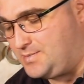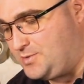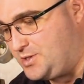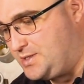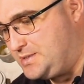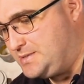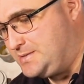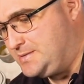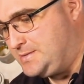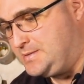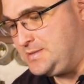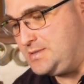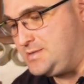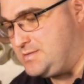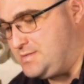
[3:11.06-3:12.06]
come on.
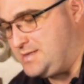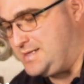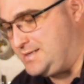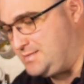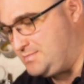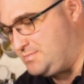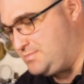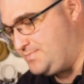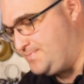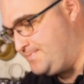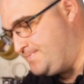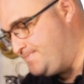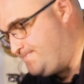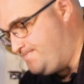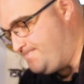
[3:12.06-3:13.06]
Yeah.
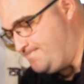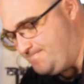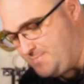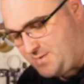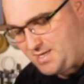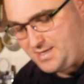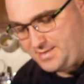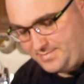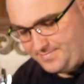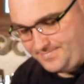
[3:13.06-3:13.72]
There